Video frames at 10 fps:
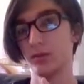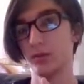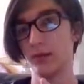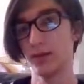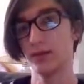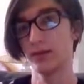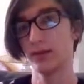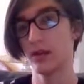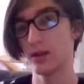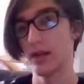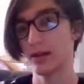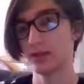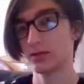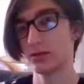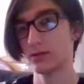with
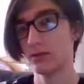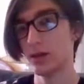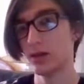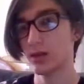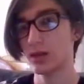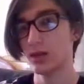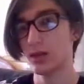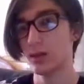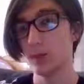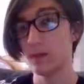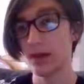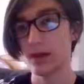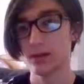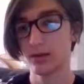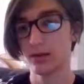Aerodactyl. But maybe not.